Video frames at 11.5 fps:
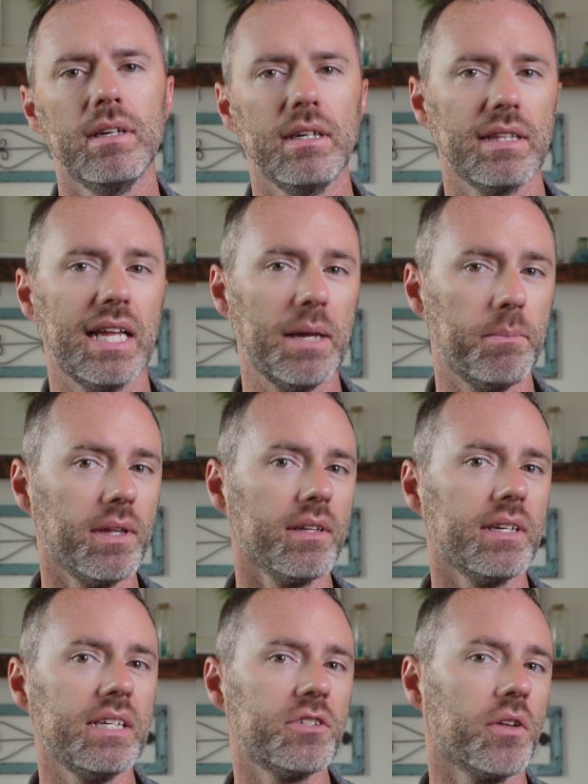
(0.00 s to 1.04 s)

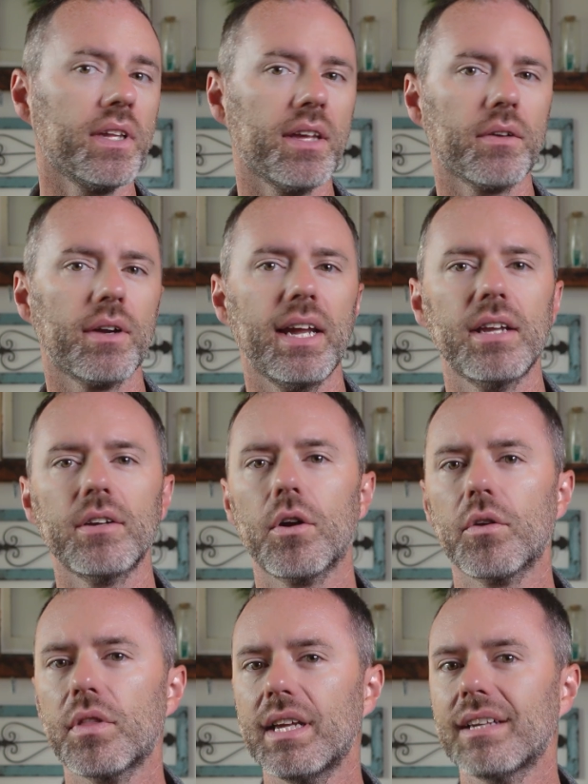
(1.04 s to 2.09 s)
Liabilities, on the other hand, are
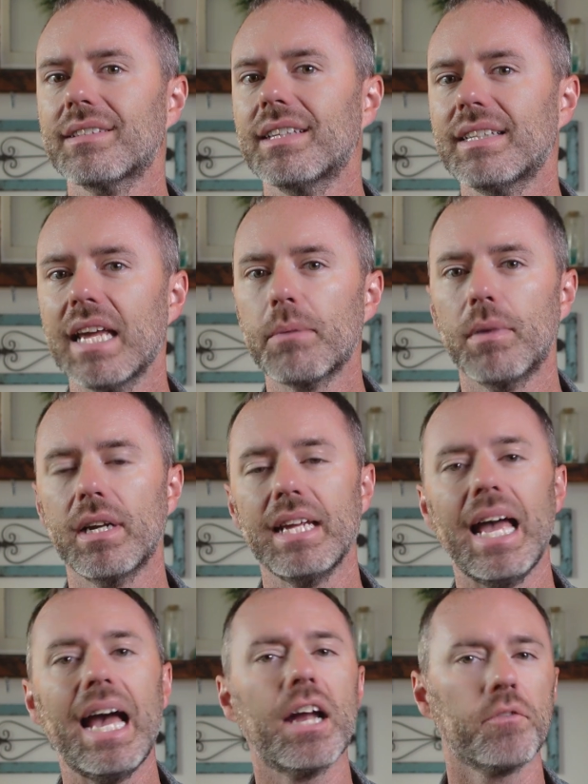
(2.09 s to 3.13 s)
things that take money
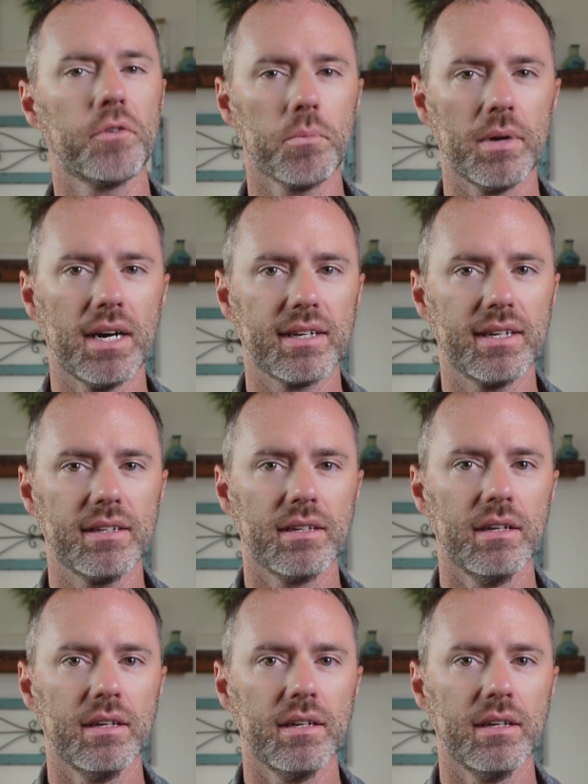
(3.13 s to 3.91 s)
out of your pocket,